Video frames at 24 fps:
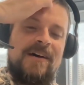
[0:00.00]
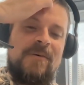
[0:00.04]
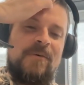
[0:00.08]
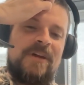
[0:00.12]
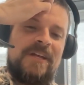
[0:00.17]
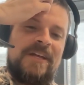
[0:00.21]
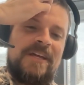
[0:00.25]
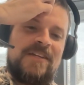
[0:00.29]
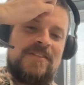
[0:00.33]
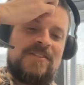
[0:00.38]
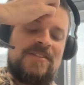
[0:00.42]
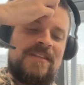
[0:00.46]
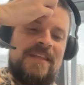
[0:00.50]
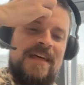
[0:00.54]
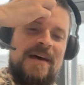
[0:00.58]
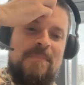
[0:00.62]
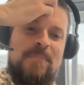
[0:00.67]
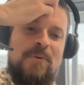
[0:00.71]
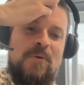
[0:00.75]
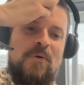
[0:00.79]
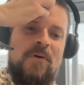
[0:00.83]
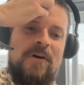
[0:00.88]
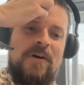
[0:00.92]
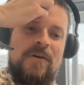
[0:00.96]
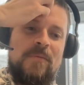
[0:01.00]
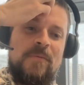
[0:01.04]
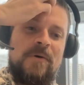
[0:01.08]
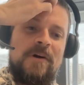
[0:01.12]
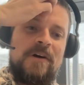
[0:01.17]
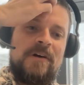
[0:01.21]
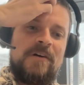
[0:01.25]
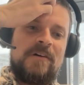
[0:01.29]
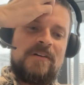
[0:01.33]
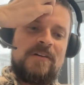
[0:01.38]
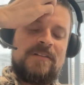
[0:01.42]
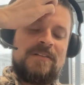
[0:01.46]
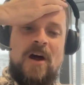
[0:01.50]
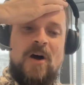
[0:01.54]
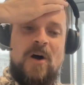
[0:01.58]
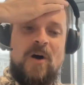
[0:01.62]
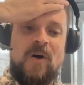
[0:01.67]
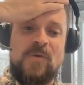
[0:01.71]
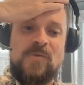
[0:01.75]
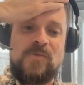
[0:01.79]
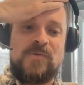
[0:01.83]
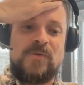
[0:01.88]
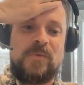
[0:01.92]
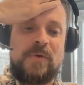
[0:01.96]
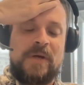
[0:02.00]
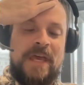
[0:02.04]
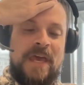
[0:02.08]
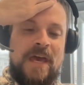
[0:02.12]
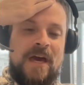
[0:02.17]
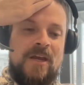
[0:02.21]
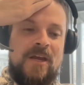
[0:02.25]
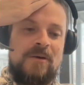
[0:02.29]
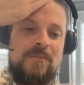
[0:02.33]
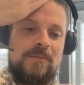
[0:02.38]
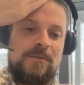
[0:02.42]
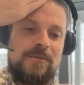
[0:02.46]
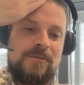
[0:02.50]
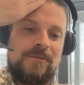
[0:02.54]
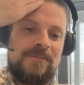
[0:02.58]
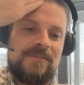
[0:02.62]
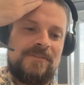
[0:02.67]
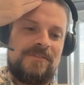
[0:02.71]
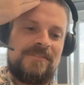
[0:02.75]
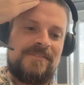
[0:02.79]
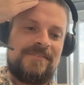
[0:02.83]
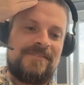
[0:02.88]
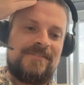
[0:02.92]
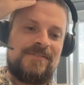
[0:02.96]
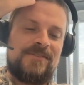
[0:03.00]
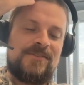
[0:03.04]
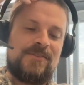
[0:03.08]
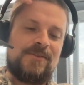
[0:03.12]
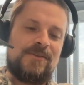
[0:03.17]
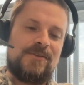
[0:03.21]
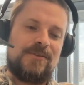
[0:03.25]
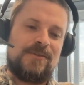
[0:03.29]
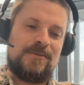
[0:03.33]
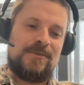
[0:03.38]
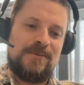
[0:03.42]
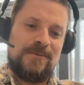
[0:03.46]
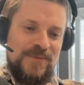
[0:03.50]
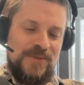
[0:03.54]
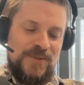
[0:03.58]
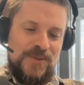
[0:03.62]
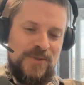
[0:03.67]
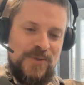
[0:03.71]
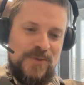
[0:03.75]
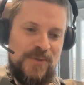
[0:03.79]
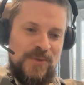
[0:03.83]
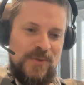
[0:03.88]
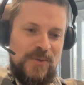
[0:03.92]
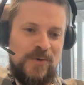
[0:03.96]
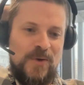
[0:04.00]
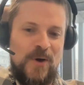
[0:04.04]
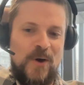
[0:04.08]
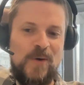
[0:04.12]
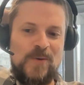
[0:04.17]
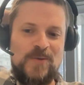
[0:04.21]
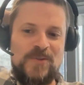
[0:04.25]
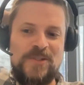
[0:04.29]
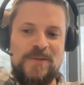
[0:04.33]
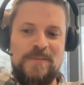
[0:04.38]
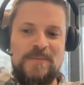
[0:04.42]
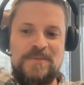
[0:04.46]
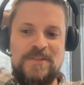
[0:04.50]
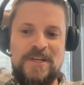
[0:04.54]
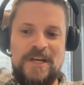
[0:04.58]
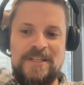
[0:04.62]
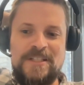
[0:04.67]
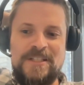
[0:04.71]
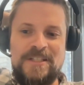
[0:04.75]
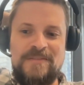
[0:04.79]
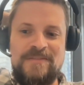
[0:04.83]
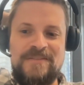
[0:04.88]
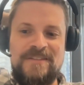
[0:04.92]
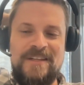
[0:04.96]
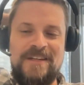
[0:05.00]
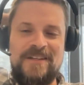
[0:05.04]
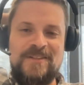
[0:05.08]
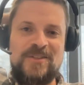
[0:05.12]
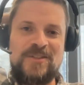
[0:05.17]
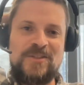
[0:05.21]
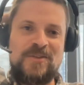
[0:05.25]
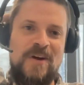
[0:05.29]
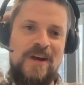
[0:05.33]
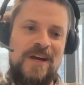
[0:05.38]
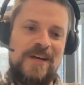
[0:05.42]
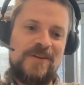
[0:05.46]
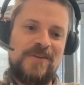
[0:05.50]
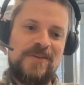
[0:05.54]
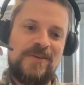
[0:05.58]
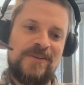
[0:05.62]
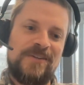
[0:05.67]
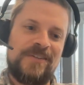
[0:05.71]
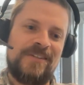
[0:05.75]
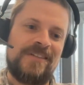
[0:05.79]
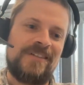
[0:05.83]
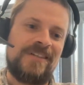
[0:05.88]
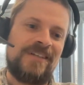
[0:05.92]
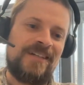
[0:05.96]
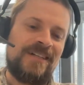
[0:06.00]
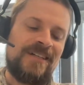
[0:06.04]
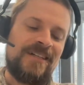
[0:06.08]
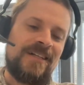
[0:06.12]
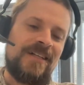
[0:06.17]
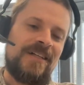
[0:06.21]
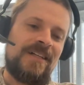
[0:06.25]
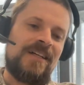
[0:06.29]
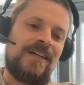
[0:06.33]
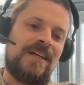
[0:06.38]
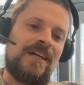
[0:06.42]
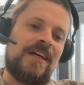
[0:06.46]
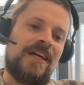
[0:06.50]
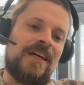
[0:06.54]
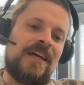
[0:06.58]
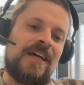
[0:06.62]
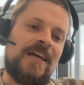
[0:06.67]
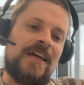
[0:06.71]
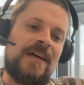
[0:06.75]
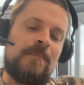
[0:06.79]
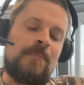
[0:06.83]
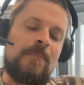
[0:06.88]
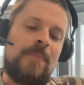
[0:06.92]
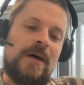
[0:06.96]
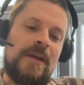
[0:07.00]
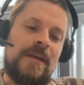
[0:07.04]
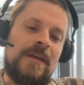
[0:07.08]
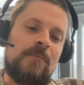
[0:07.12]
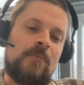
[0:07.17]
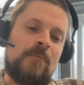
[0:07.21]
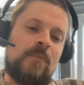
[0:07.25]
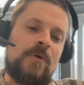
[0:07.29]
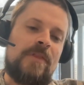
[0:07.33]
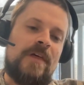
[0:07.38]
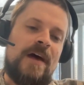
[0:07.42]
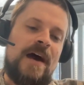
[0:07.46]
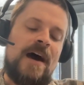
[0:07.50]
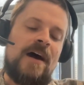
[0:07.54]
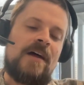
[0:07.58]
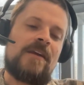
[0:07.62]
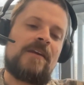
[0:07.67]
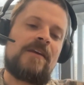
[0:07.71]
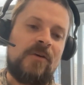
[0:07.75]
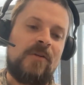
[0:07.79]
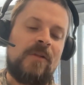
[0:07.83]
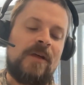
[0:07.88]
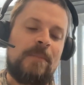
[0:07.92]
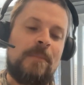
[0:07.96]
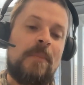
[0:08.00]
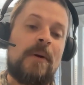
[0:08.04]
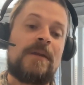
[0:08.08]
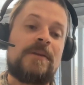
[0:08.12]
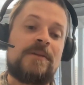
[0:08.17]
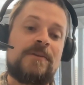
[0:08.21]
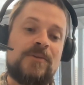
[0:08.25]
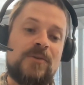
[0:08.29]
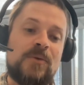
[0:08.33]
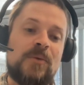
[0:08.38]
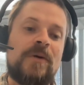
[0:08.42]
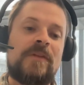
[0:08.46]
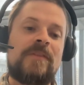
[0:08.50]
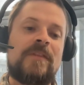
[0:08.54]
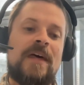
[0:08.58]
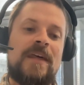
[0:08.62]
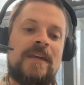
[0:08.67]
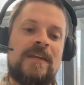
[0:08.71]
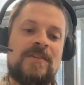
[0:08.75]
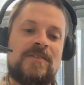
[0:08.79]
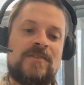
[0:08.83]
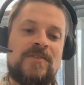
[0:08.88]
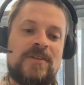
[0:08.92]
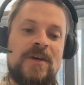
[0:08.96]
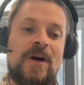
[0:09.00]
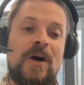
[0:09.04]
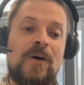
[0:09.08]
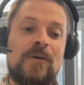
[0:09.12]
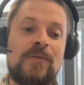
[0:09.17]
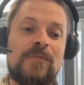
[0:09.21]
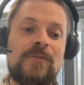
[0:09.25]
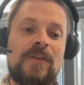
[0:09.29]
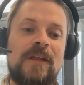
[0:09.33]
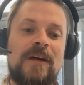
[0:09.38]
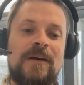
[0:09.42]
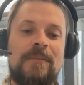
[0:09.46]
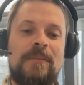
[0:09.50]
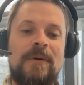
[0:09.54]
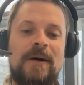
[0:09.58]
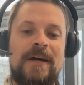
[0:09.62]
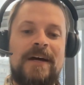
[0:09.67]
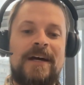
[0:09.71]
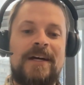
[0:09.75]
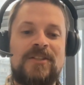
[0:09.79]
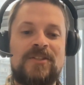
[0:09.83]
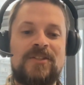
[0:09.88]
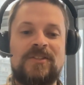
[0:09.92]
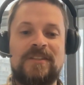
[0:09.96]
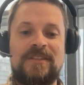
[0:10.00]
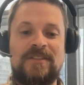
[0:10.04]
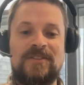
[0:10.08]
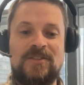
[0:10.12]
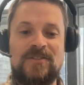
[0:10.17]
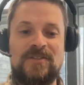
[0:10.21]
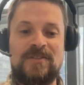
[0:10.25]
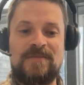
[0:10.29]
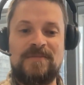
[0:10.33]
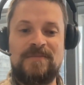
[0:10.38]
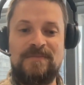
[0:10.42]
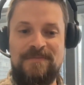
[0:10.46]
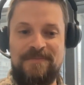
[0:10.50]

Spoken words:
when it gets to that point where it holds you accountable to your goals and objectives that it's trained on, but without like, by doing that itself, like, by actually just